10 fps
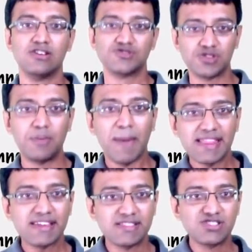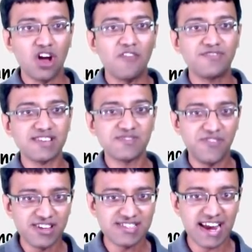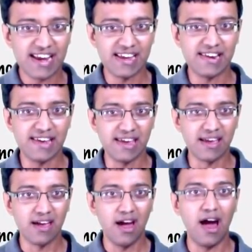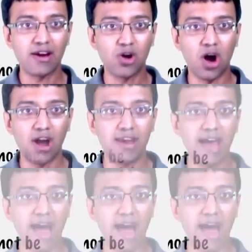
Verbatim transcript: So the methods of this first category are called